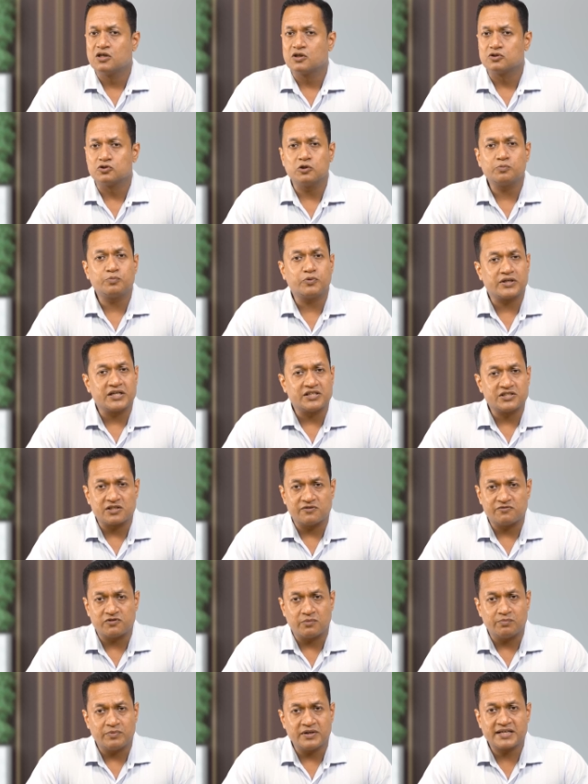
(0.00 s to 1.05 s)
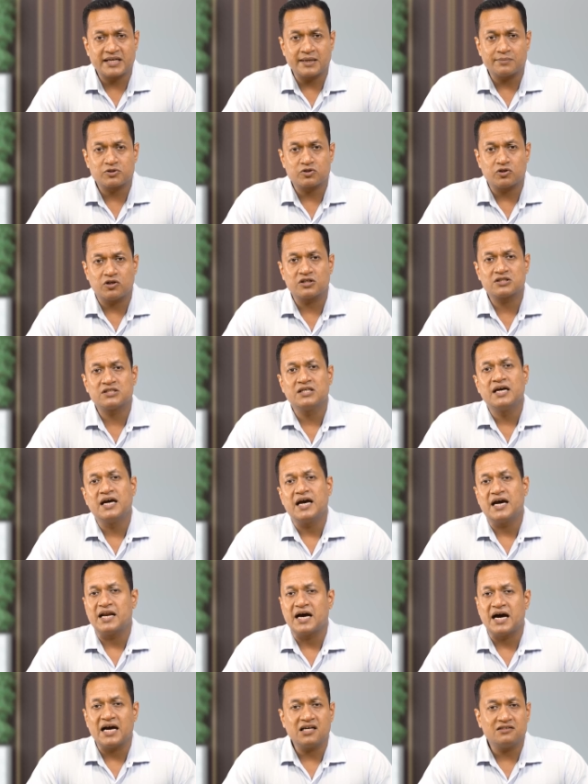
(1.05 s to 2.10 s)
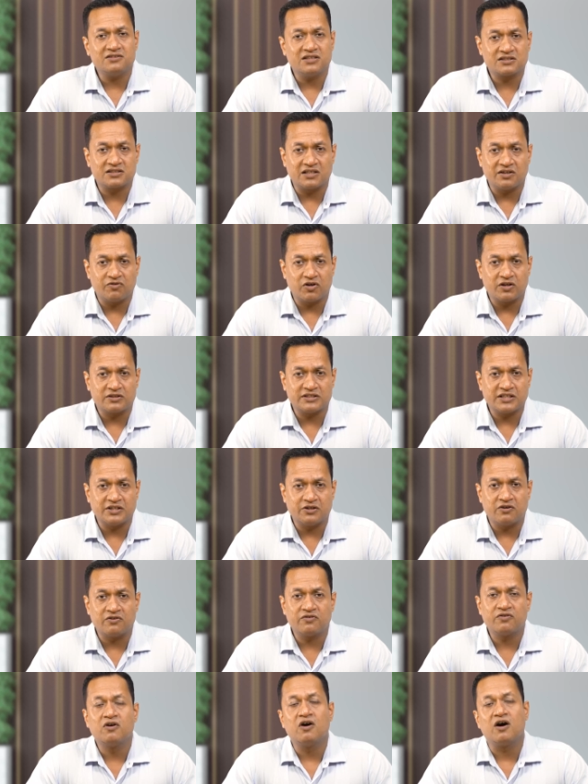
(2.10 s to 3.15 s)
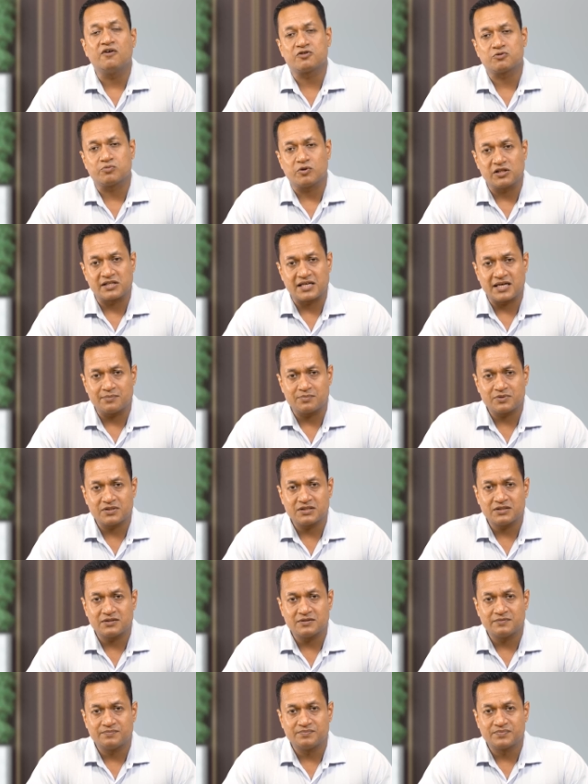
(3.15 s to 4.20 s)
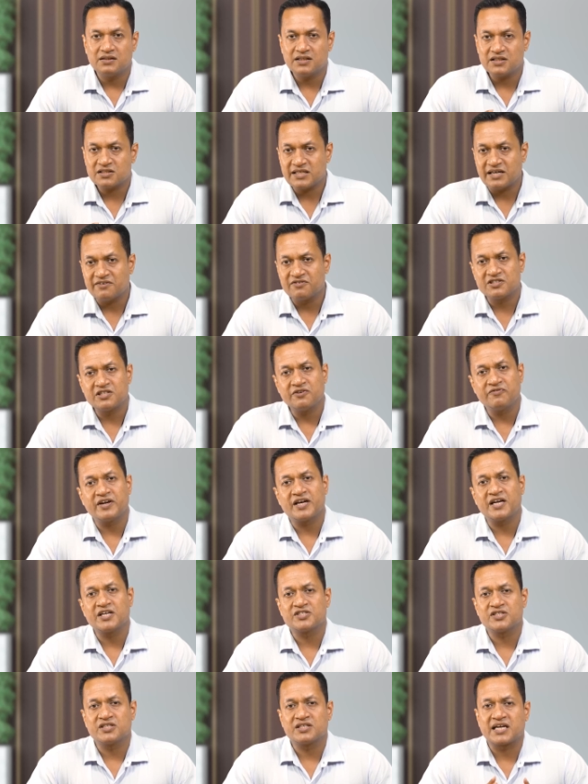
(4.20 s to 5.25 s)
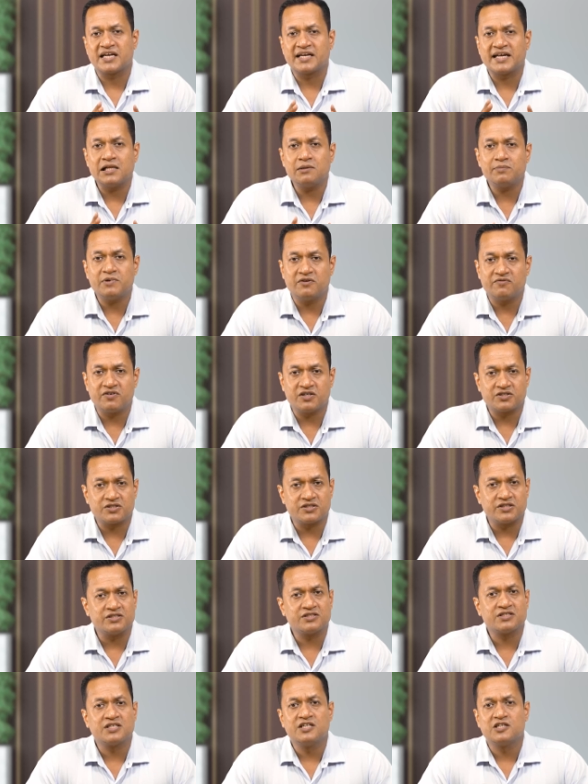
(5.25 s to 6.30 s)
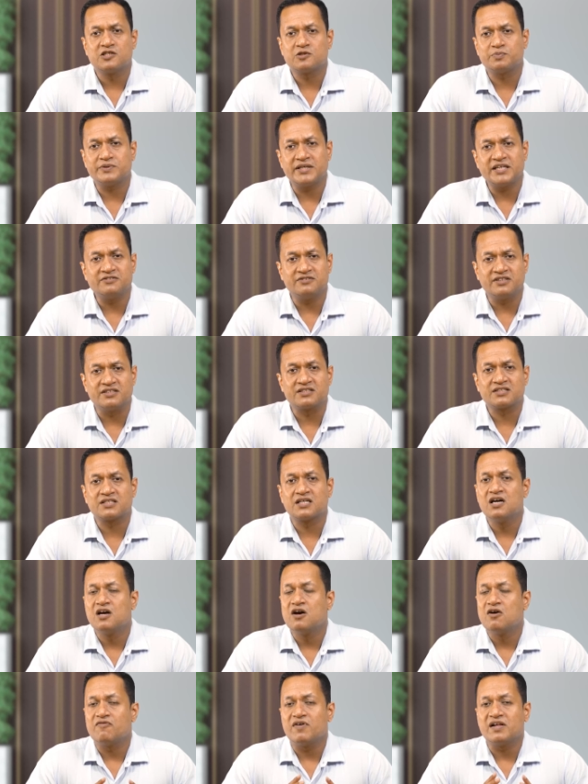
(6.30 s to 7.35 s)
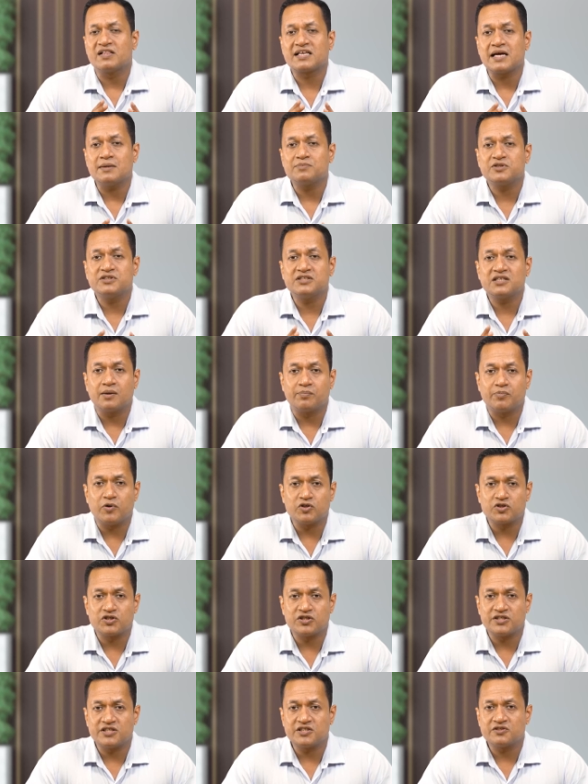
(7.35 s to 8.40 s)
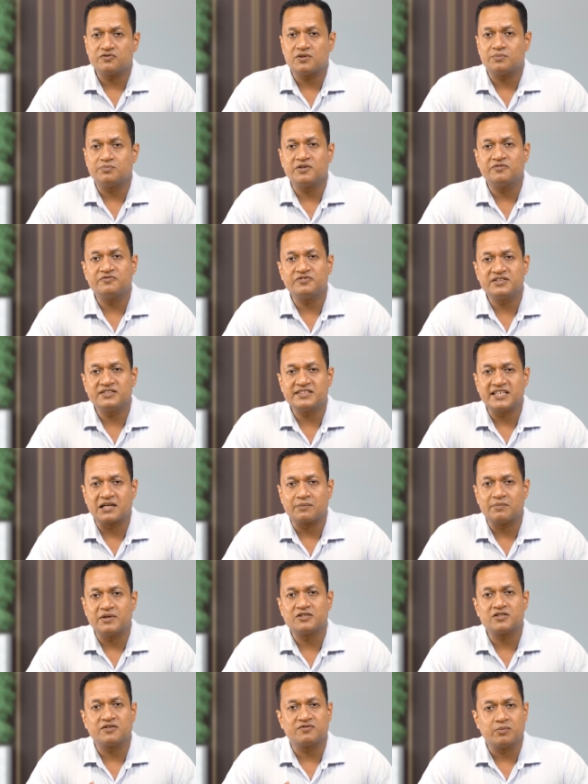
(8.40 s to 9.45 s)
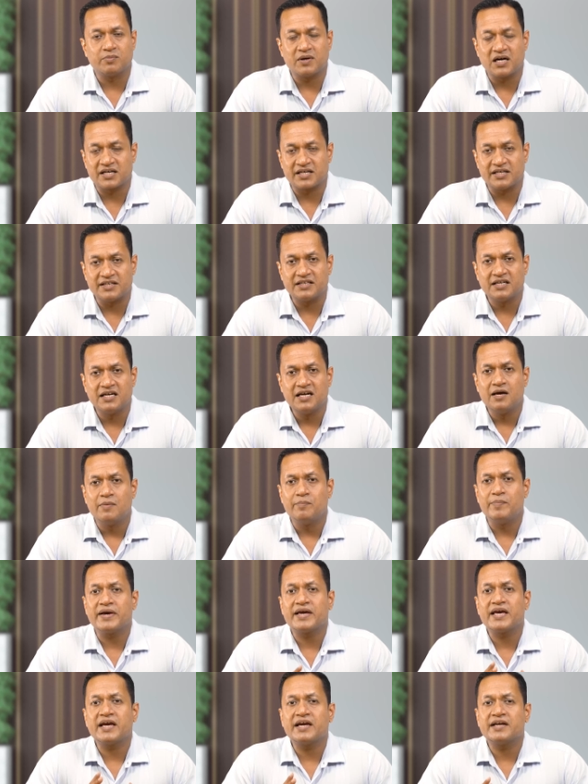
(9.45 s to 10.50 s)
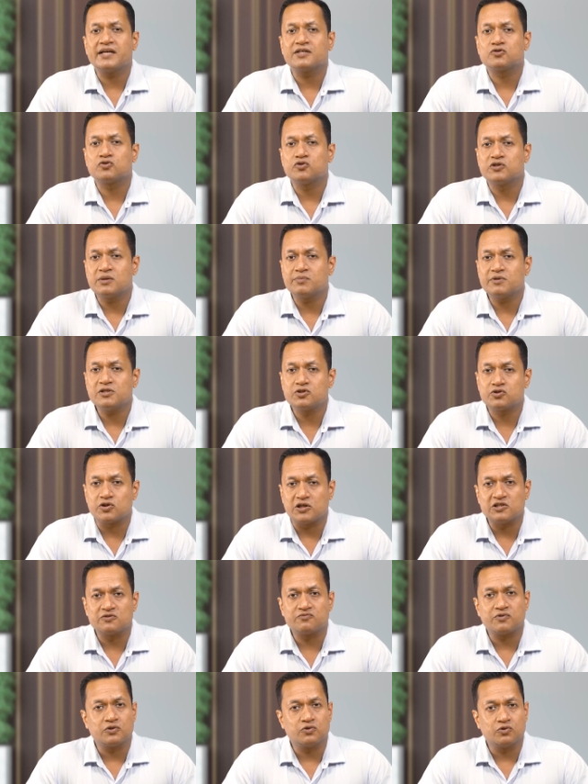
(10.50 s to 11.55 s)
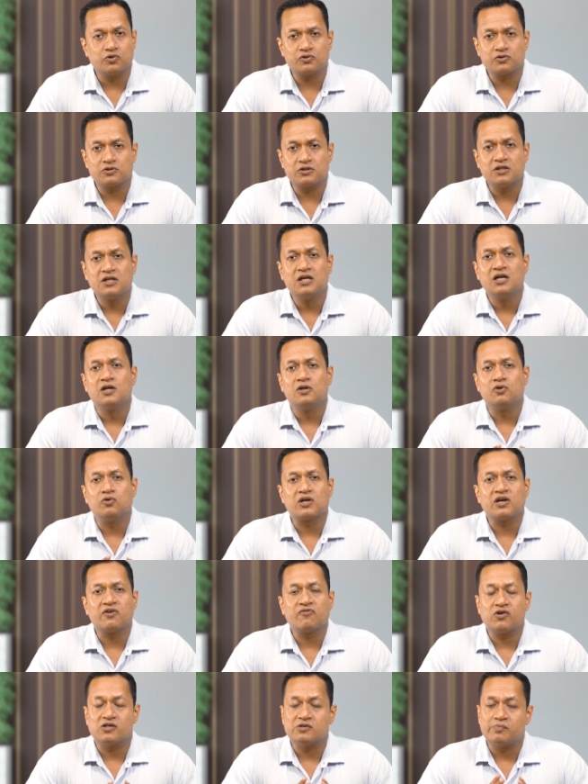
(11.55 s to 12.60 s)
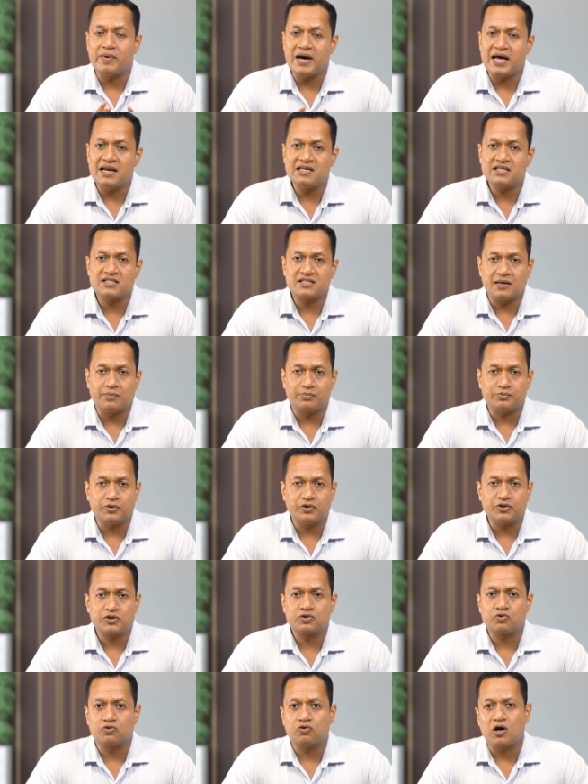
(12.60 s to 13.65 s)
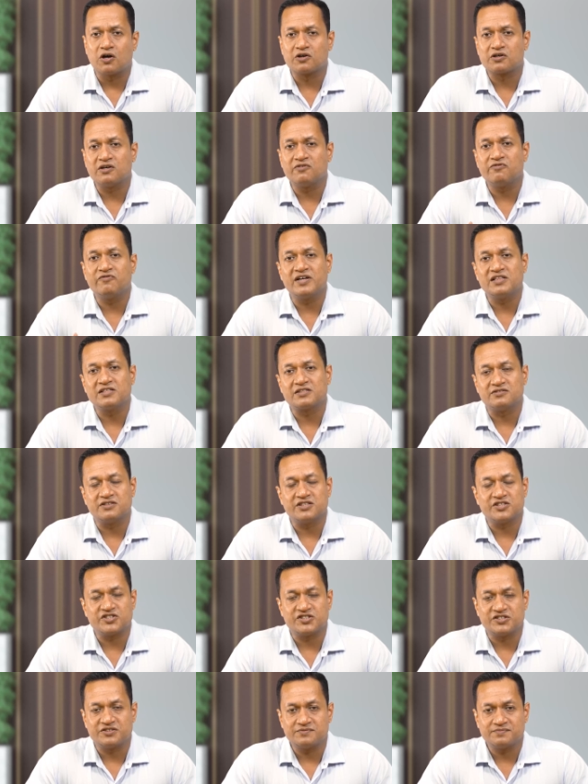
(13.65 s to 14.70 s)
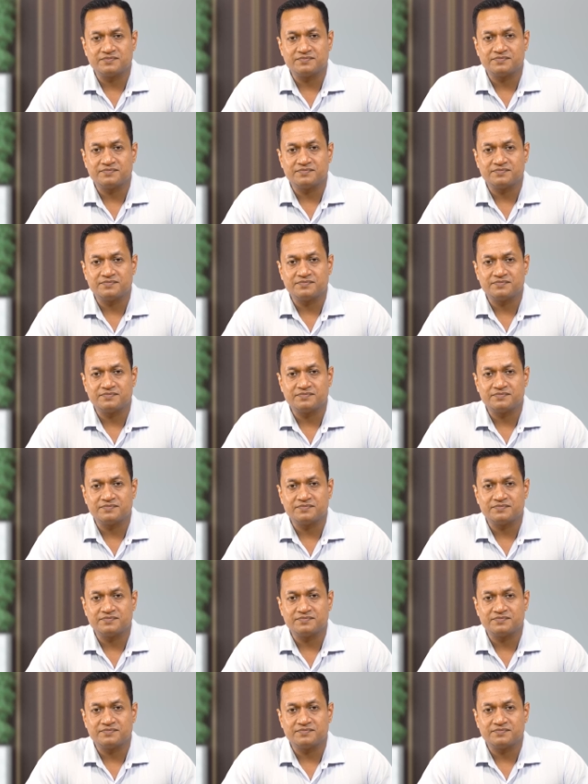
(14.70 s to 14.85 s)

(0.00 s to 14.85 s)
growth potential from mid-cap stocks and higher risk-reward trade-off of small caps. This diversification can help investors spread risk while capturing opportunities from different segments of the market, making it a suitable choice for those looking for a balanced approach to long-term wealth creation.